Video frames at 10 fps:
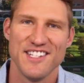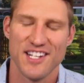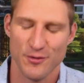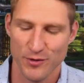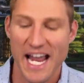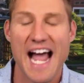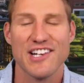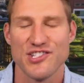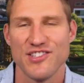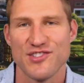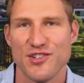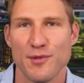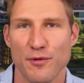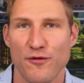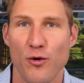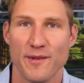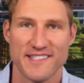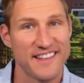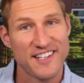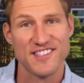reactions to the performance
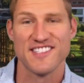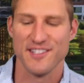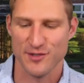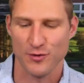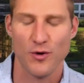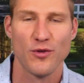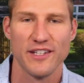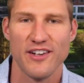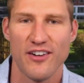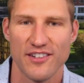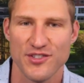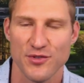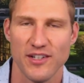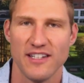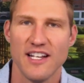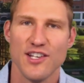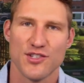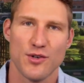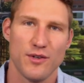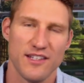that they could see scrolling on a screen.
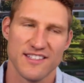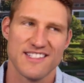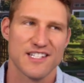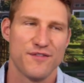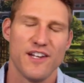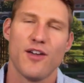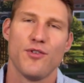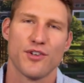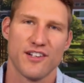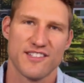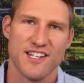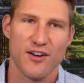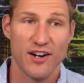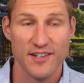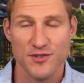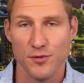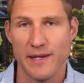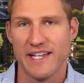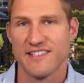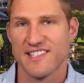So in this next video, you're going to see our high school
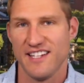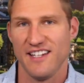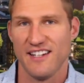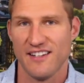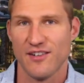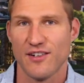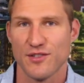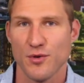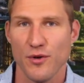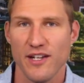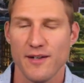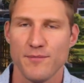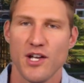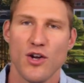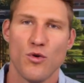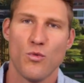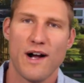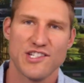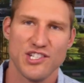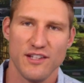band sitting in an auditorium,
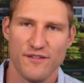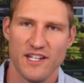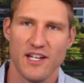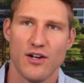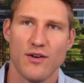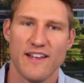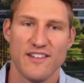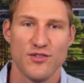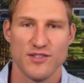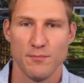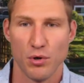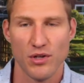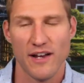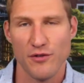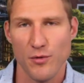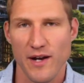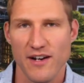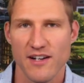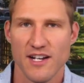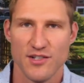watching the video, and then using Poll
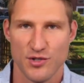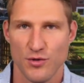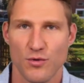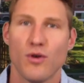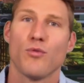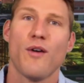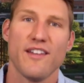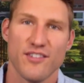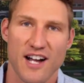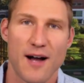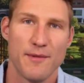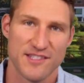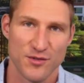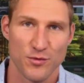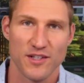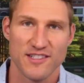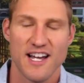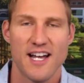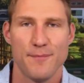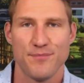Everywhere to write their comments in real
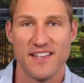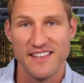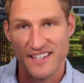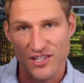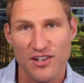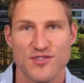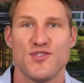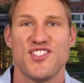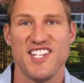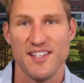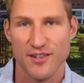time. And then they can also see their